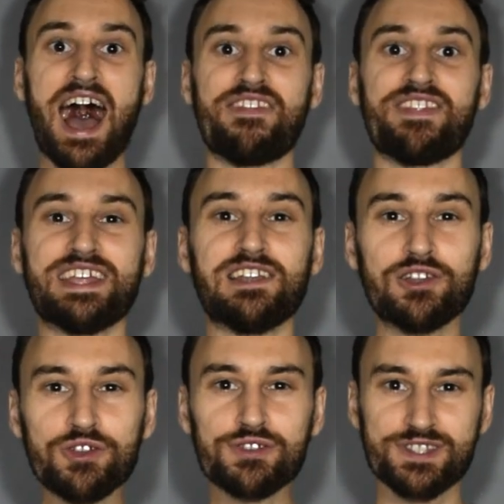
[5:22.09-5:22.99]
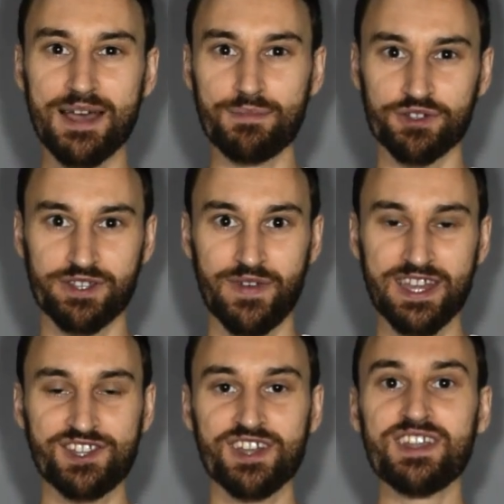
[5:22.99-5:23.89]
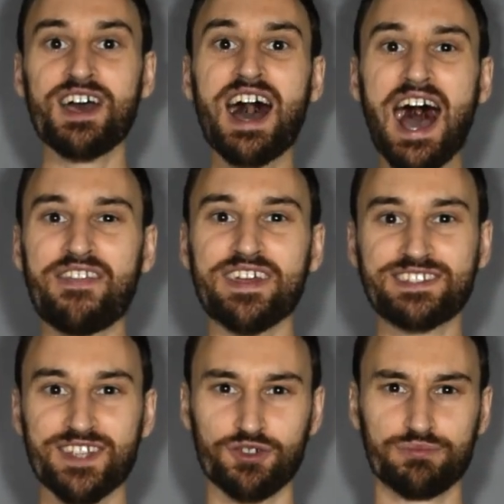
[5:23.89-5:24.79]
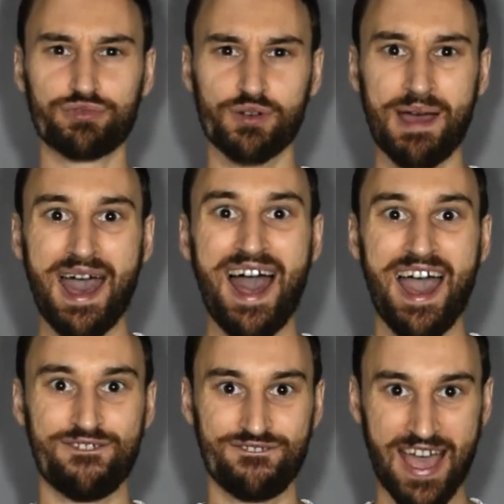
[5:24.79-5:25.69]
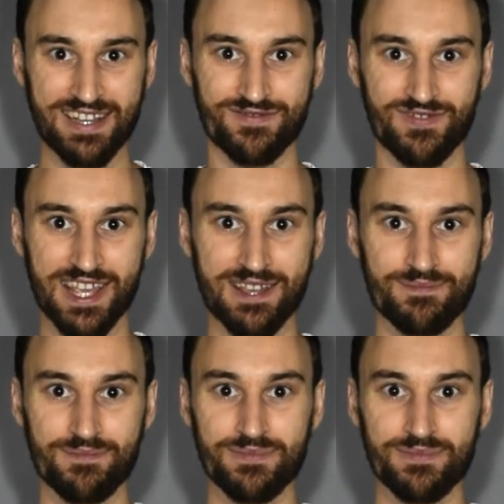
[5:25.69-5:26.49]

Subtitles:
and they lose their motivation and they don't prepare effectively.